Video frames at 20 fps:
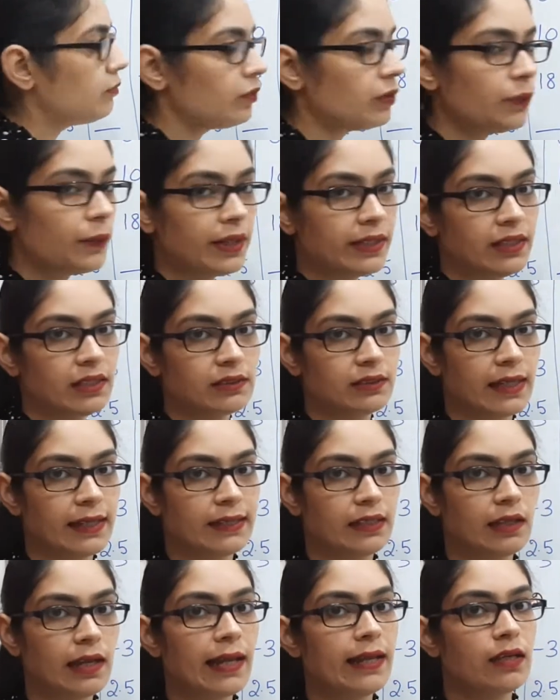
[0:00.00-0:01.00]
to other
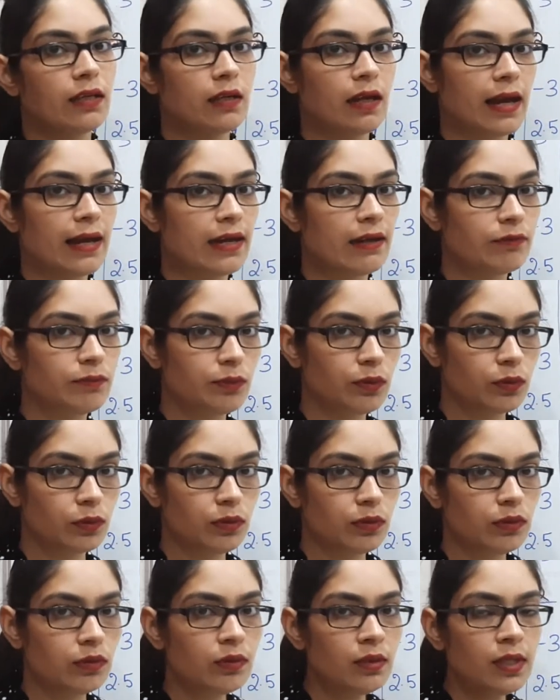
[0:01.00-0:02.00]
side. Like I have
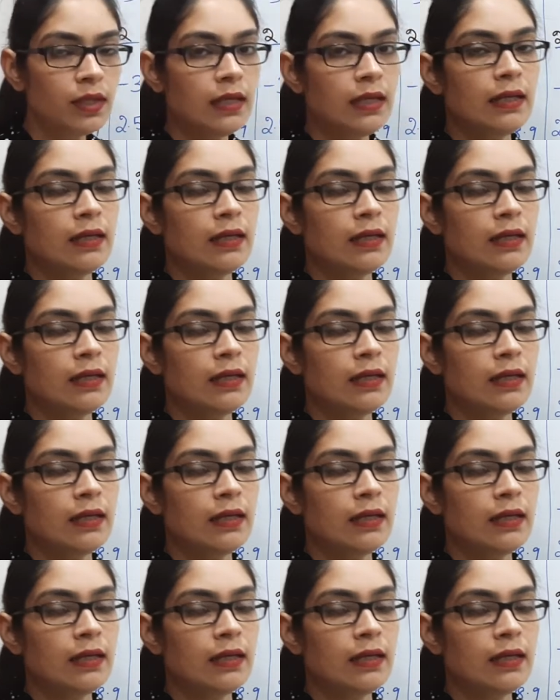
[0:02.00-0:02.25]
told you,